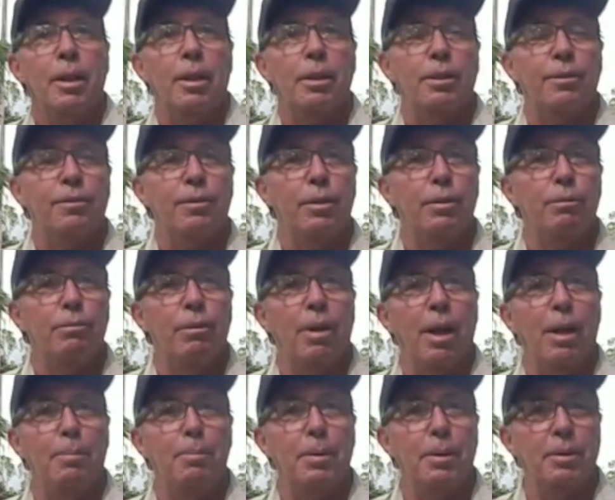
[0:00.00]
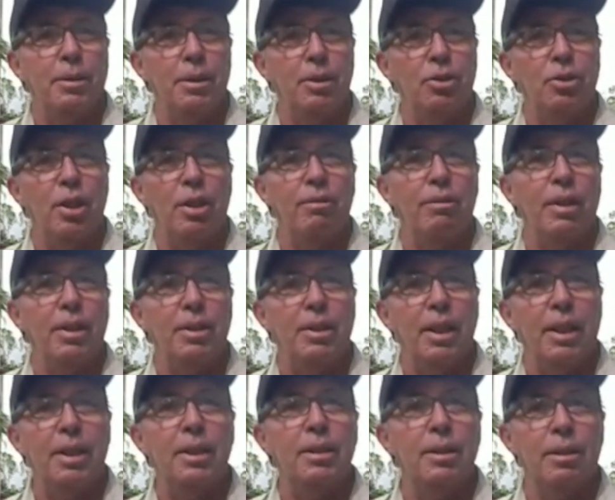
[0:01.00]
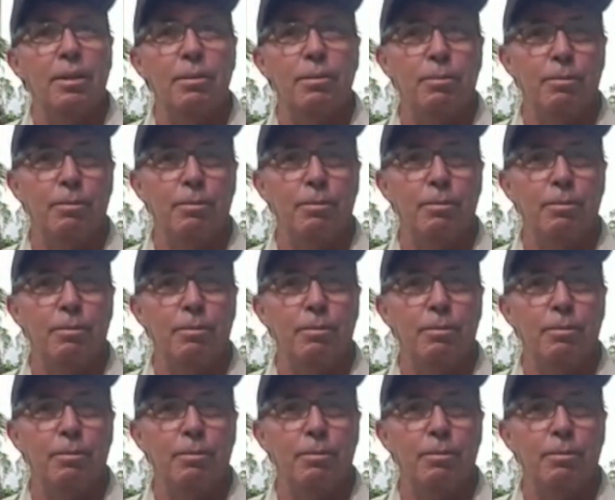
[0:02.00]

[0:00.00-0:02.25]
As fruit ripens, it generates heat,